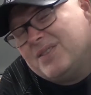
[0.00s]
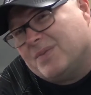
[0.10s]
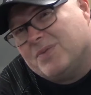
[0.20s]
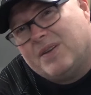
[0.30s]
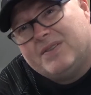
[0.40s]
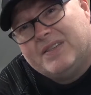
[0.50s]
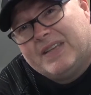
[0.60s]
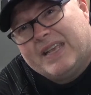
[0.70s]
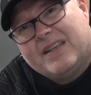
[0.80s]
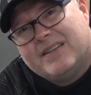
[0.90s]
sometimes
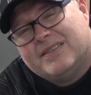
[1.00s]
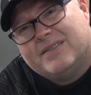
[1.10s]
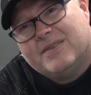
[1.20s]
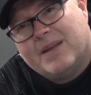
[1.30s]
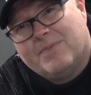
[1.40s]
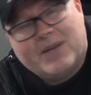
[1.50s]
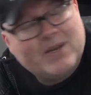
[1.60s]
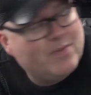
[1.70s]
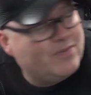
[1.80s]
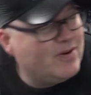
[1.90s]
you can still get
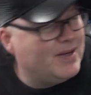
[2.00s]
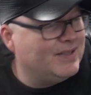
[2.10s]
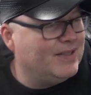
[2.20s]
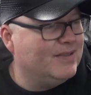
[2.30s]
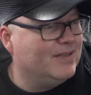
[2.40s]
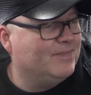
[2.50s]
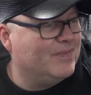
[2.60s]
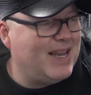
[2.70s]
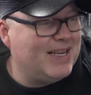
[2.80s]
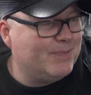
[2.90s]
bloody good prices.
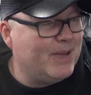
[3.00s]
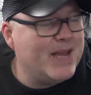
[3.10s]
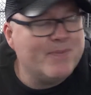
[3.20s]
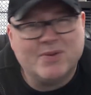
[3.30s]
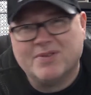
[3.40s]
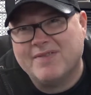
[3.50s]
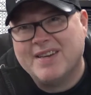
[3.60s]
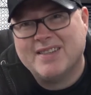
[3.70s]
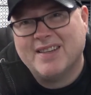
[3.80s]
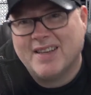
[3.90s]
And it's playable, it's a
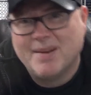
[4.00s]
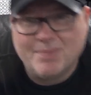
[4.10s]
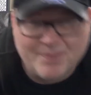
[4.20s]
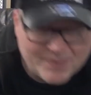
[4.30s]
racing game.